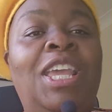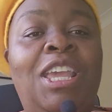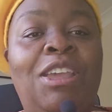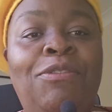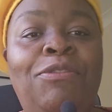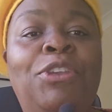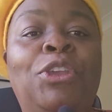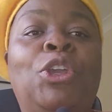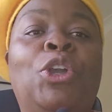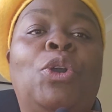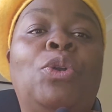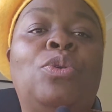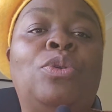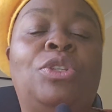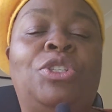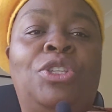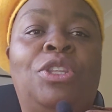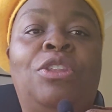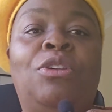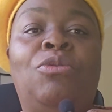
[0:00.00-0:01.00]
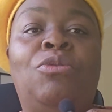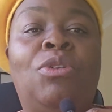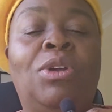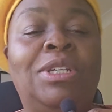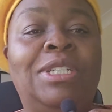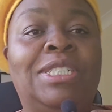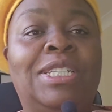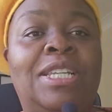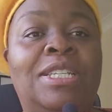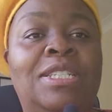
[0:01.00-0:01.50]
If you go to the
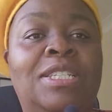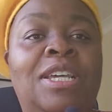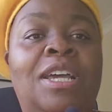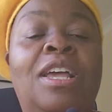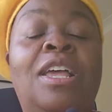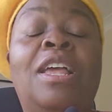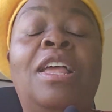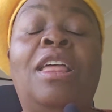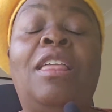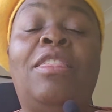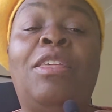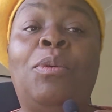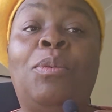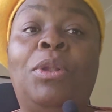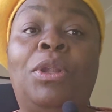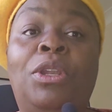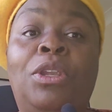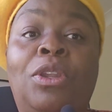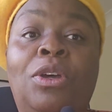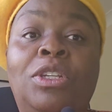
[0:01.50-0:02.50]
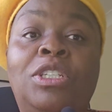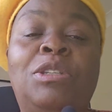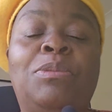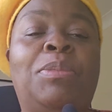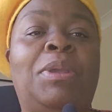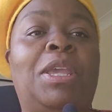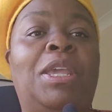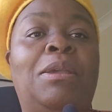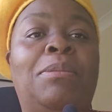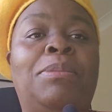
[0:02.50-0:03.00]
wrong centre, they will not
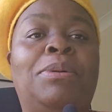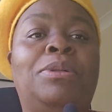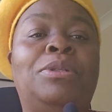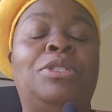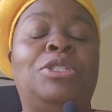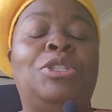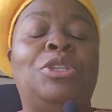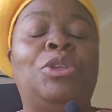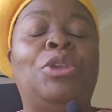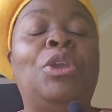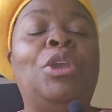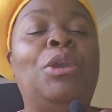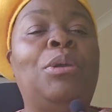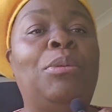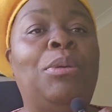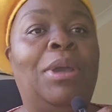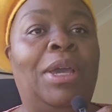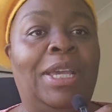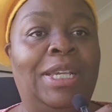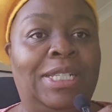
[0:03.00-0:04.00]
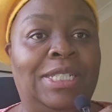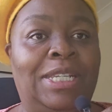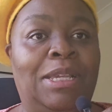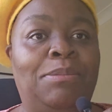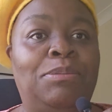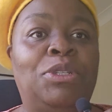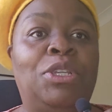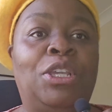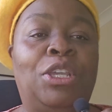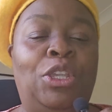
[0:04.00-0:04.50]
be able to
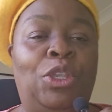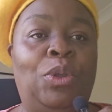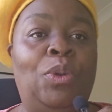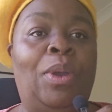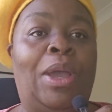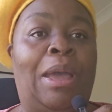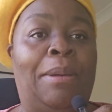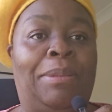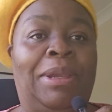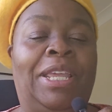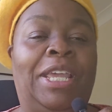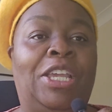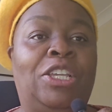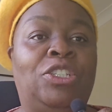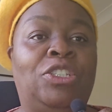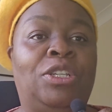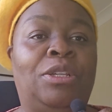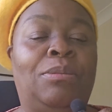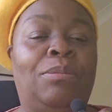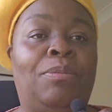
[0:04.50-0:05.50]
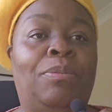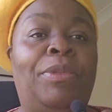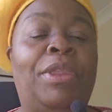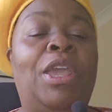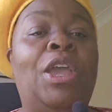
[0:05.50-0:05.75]
accept your application.